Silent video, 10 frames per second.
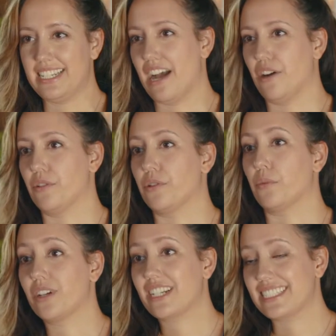Now, the
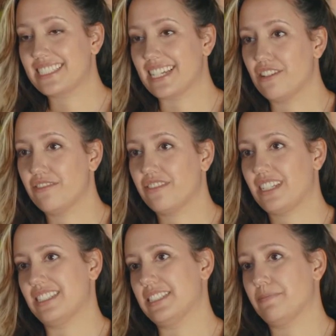work itself
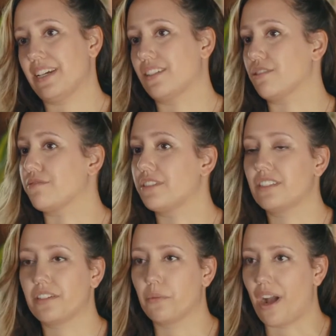can span a
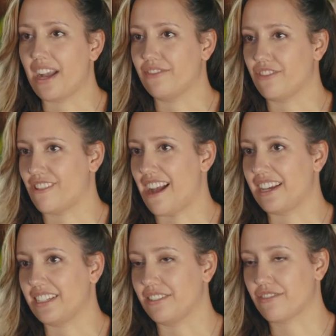really wide
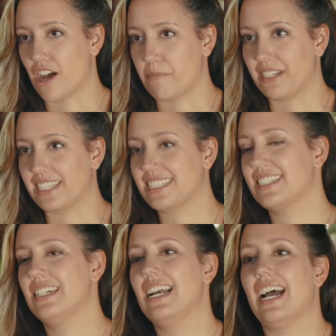variety of topics,
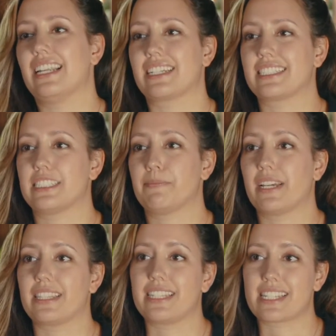and it can
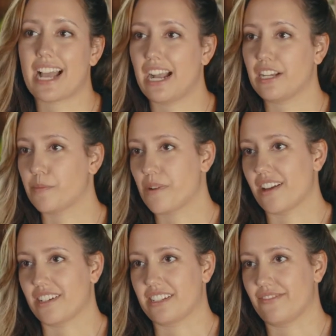span the entire
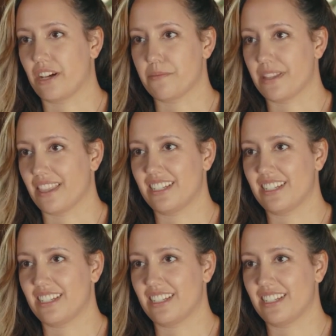product development